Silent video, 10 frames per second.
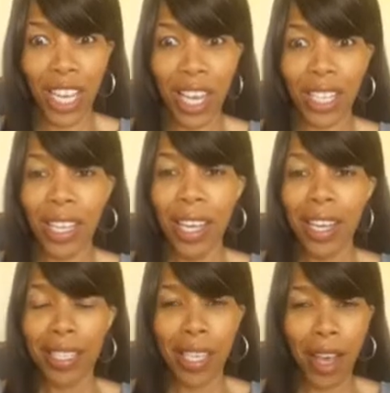Donna.
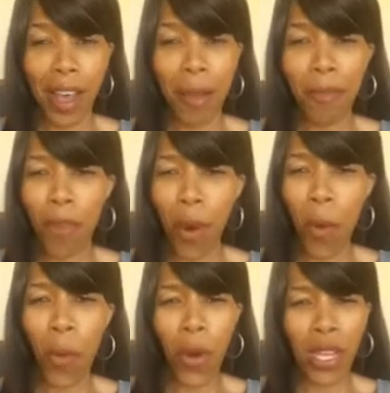Time for
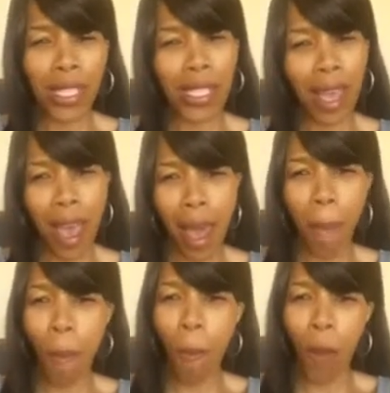What's
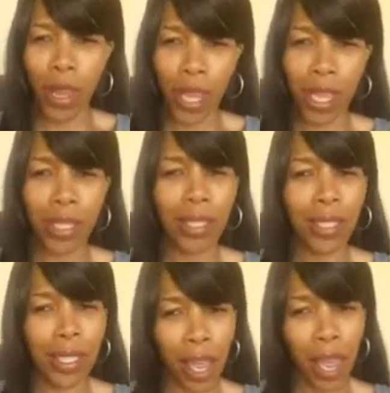Ap
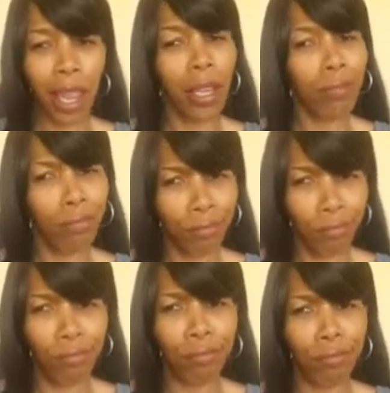Wednesday.
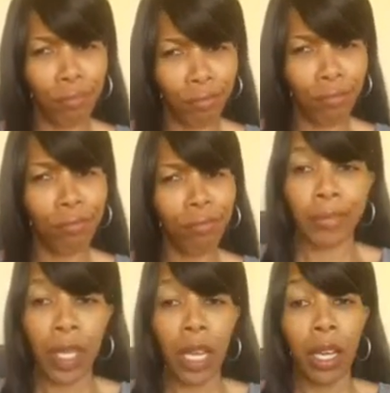Mm-hmm.
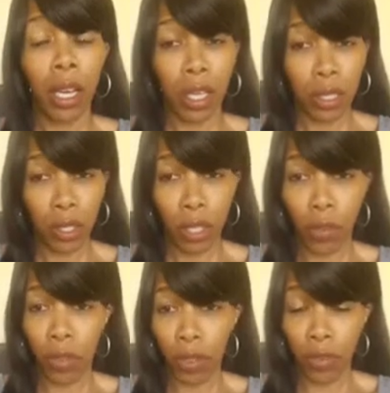I
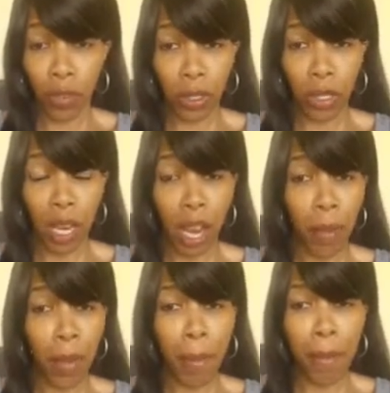discovered the first
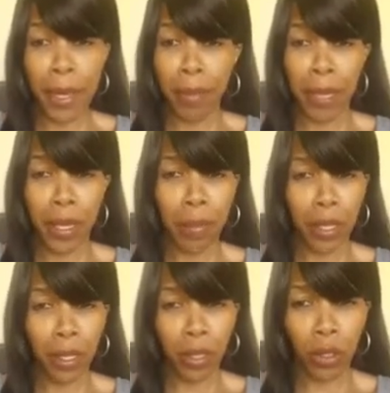app many, many,
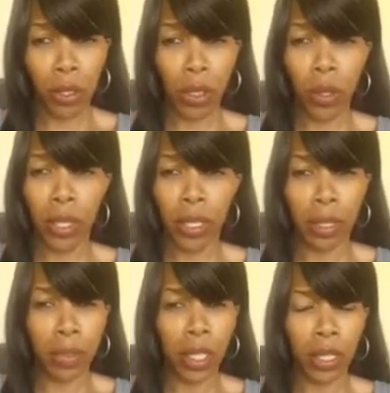many years ago, and
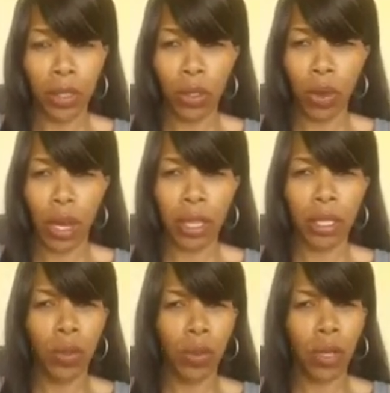I'm telling you, I
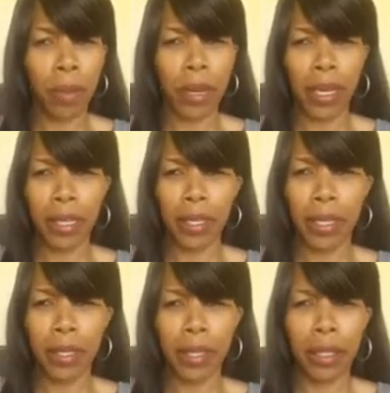swear by
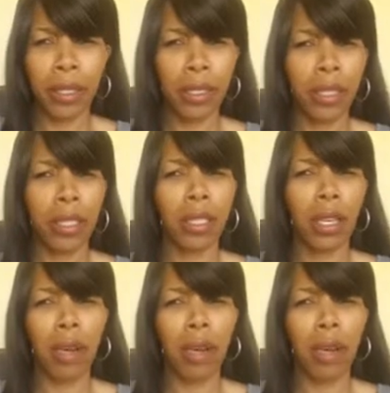it. It is